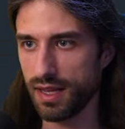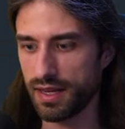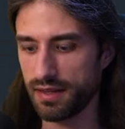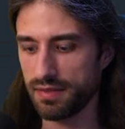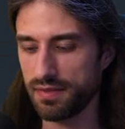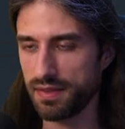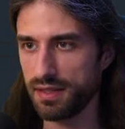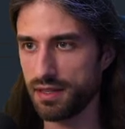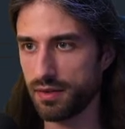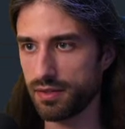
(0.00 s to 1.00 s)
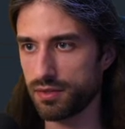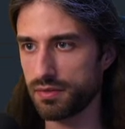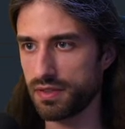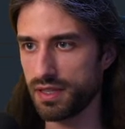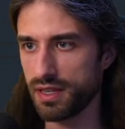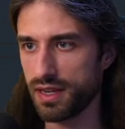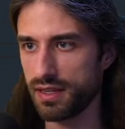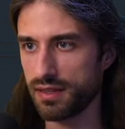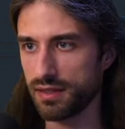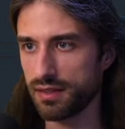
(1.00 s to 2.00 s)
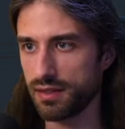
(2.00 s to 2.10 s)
and I think there is something like